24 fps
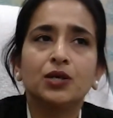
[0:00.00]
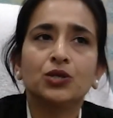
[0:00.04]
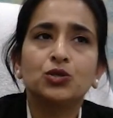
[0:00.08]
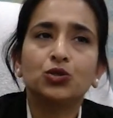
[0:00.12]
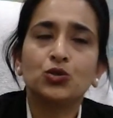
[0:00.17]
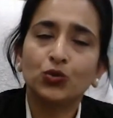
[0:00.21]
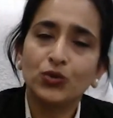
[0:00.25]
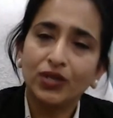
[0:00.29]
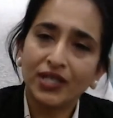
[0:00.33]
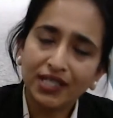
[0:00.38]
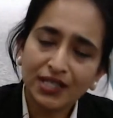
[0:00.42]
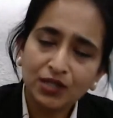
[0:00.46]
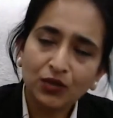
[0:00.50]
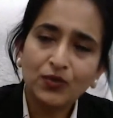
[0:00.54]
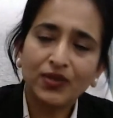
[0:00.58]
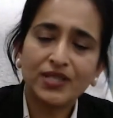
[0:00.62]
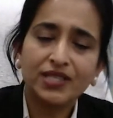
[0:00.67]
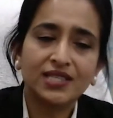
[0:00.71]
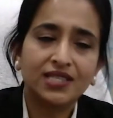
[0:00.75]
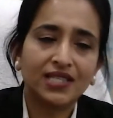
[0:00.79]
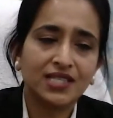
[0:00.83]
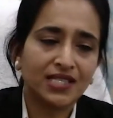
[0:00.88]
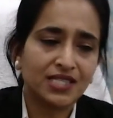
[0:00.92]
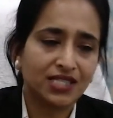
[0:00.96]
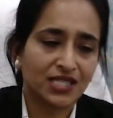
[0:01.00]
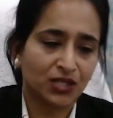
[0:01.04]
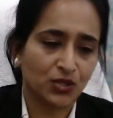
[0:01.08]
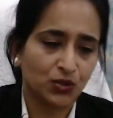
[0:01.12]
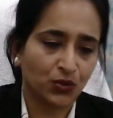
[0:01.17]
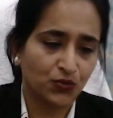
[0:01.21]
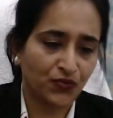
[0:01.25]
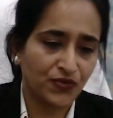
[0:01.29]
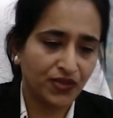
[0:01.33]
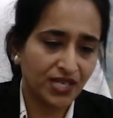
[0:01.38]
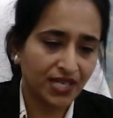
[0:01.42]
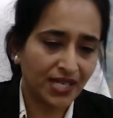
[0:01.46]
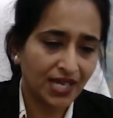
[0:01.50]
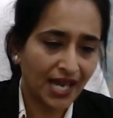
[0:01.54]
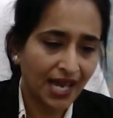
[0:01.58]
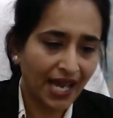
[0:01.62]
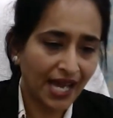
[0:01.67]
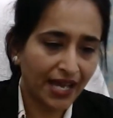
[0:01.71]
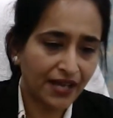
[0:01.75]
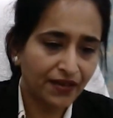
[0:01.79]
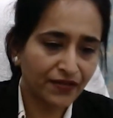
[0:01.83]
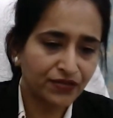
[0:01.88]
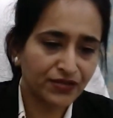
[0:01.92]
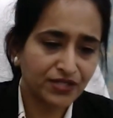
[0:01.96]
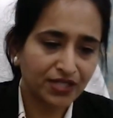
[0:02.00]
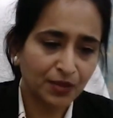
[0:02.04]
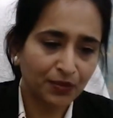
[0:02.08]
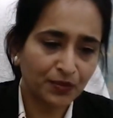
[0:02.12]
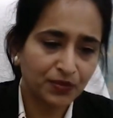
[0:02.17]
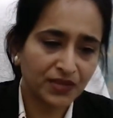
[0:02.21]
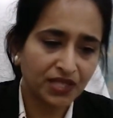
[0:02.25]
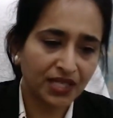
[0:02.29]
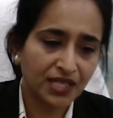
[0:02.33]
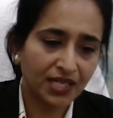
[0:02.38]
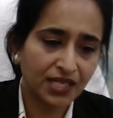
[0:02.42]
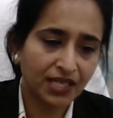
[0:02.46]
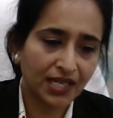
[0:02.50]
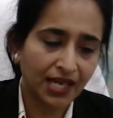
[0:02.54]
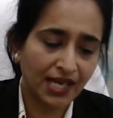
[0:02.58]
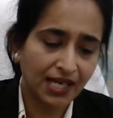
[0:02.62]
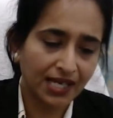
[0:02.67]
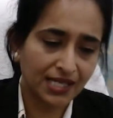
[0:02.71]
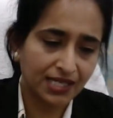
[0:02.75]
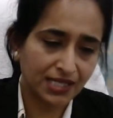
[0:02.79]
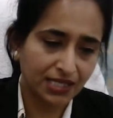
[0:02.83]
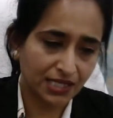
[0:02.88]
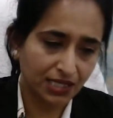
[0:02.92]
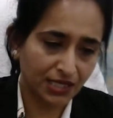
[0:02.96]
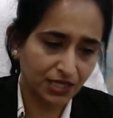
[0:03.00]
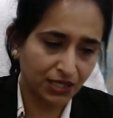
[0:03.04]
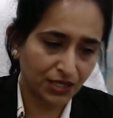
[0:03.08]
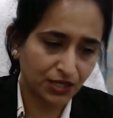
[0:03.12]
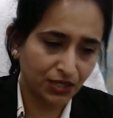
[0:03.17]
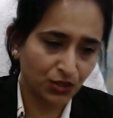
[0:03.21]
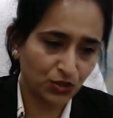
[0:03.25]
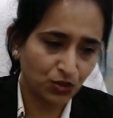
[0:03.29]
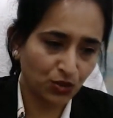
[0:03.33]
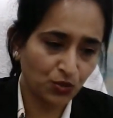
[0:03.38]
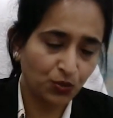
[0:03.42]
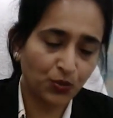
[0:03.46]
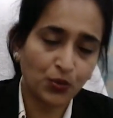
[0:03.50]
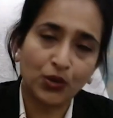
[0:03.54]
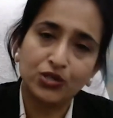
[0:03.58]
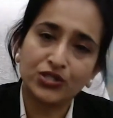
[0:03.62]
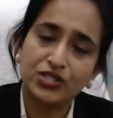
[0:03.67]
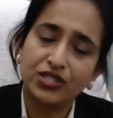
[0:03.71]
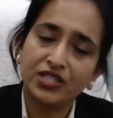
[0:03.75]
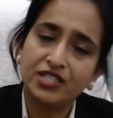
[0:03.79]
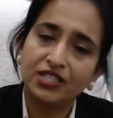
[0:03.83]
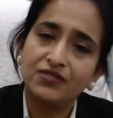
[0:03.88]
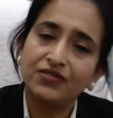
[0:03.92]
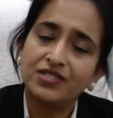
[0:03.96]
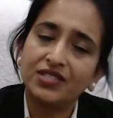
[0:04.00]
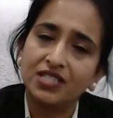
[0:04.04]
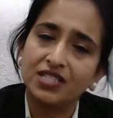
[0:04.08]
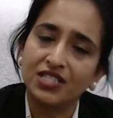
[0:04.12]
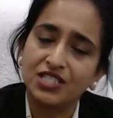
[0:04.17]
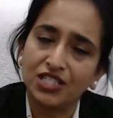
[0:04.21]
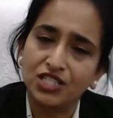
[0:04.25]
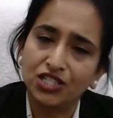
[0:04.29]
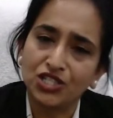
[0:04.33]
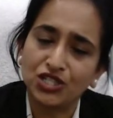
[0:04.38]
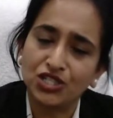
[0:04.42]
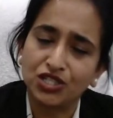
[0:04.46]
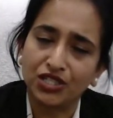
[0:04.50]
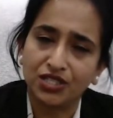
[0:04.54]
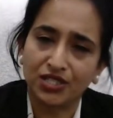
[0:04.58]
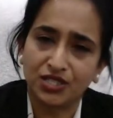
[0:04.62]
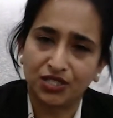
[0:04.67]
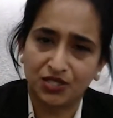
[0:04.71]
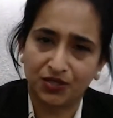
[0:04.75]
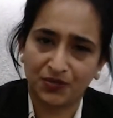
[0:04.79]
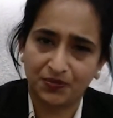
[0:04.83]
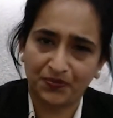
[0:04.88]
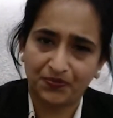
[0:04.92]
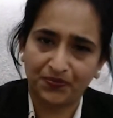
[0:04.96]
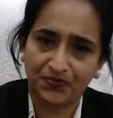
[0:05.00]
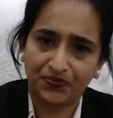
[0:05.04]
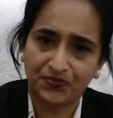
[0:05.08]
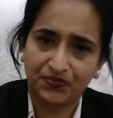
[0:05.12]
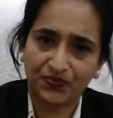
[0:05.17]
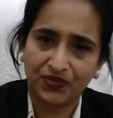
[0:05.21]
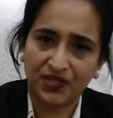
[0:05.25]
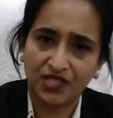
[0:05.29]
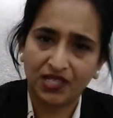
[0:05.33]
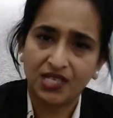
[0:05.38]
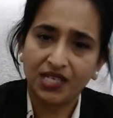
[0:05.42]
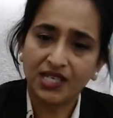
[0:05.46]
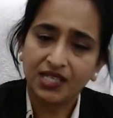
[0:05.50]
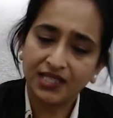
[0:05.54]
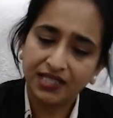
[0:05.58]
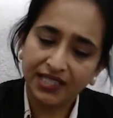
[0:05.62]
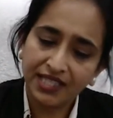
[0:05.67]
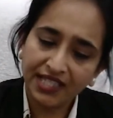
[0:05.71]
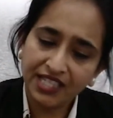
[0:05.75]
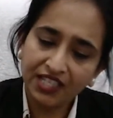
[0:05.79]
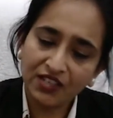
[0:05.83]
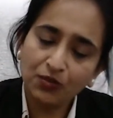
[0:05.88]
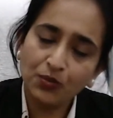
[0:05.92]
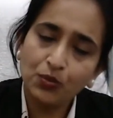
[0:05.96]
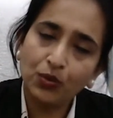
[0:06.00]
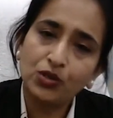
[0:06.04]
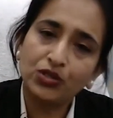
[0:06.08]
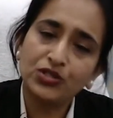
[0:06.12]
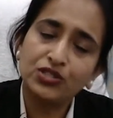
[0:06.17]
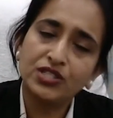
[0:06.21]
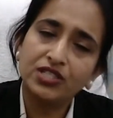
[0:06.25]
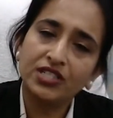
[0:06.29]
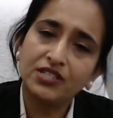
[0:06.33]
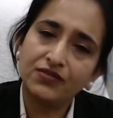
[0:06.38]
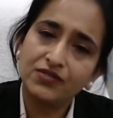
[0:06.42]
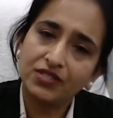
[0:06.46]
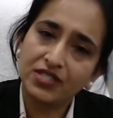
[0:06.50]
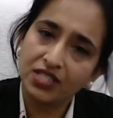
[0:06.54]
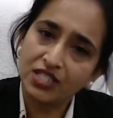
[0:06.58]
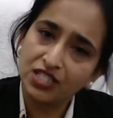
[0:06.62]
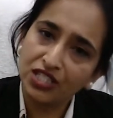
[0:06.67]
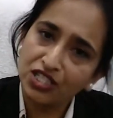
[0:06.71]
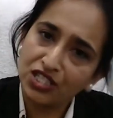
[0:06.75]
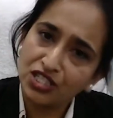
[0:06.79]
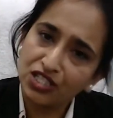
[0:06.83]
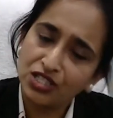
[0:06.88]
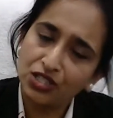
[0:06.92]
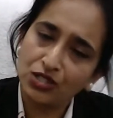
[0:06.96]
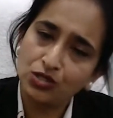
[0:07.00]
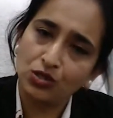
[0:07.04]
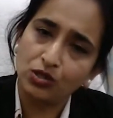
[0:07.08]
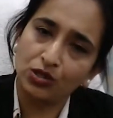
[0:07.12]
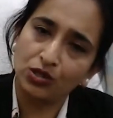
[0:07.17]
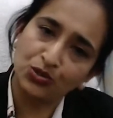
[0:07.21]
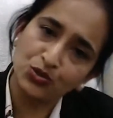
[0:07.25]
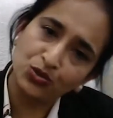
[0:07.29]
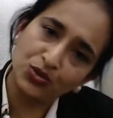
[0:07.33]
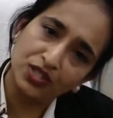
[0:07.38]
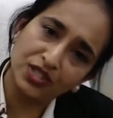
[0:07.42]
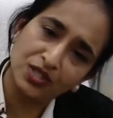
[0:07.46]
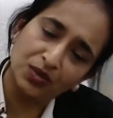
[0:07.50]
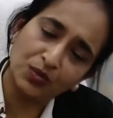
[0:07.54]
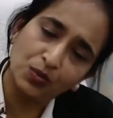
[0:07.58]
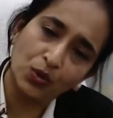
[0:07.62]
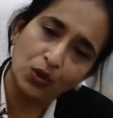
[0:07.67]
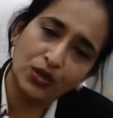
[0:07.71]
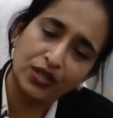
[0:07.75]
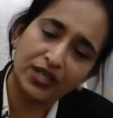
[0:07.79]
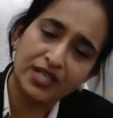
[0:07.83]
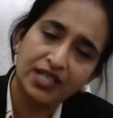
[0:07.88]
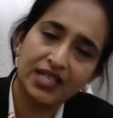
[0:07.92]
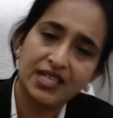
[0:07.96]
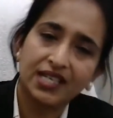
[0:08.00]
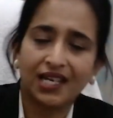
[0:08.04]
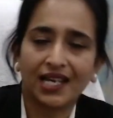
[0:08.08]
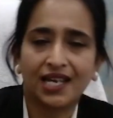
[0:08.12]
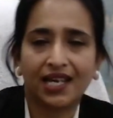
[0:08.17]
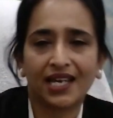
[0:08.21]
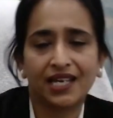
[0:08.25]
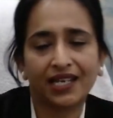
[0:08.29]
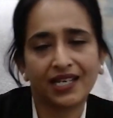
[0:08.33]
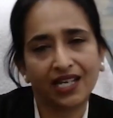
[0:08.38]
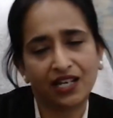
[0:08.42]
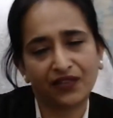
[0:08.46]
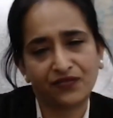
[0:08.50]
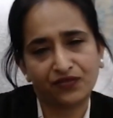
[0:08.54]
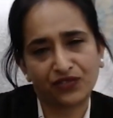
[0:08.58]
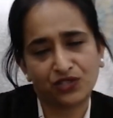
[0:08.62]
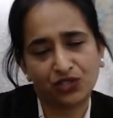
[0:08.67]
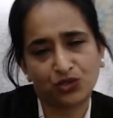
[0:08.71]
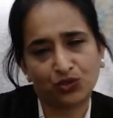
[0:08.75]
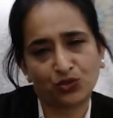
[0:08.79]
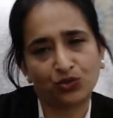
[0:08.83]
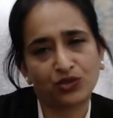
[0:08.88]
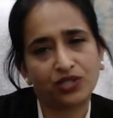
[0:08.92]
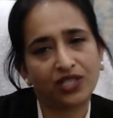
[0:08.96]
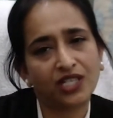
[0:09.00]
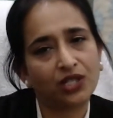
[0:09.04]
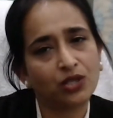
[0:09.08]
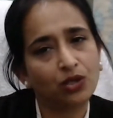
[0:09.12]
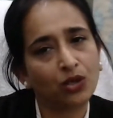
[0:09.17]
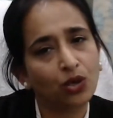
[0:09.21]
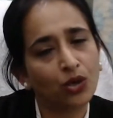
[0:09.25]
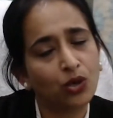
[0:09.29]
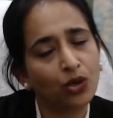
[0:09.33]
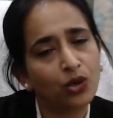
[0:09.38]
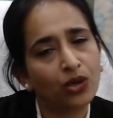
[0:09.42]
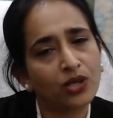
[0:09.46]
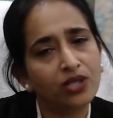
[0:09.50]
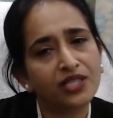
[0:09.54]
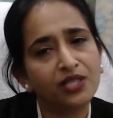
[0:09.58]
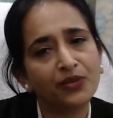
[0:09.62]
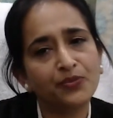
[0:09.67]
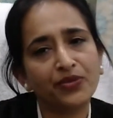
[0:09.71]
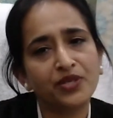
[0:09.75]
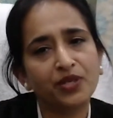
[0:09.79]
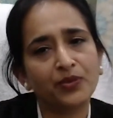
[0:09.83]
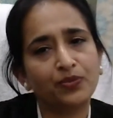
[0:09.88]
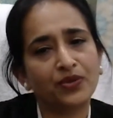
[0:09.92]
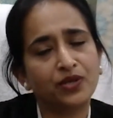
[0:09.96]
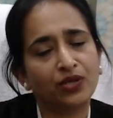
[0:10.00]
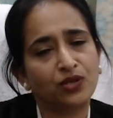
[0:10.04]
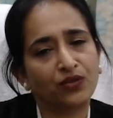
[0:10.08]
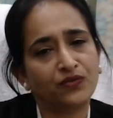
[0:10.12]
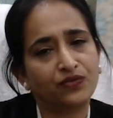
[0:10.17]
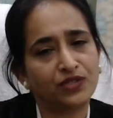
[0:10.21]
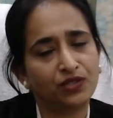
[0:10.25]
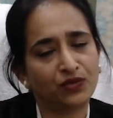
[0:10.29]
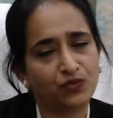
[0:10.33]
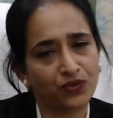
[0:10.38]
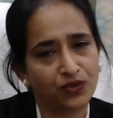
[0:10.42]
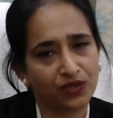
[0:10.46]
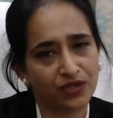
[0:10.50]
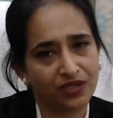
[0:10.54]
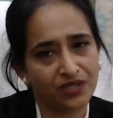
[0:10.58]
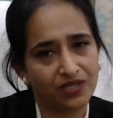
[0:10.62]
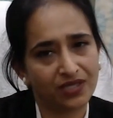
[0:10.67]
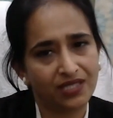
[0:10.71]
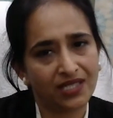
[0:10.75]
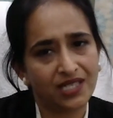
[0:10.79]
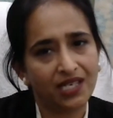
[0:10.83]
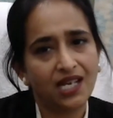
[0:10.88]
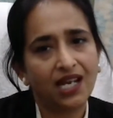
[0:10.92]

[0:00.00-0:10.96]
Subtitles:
Together with this, we have something as, you know, positive suggestions. They give positive suggestions also in the morning and afternoon, that all the people of the world